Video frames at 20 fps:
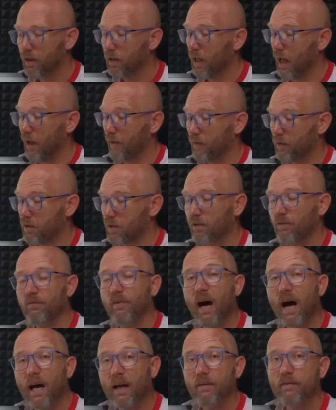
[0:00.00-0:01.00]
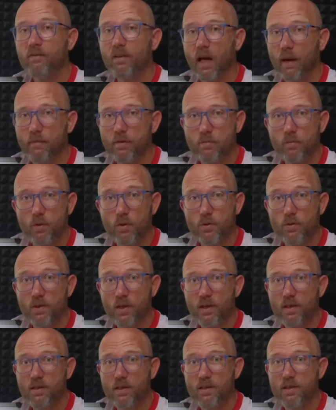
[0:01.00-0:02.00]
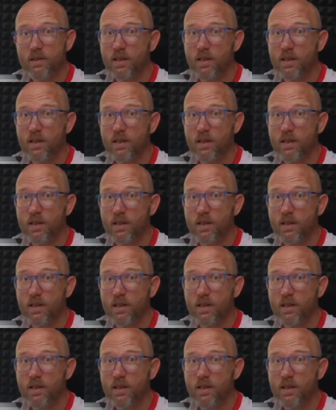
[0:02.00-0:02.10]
And it was 5 times more use cases.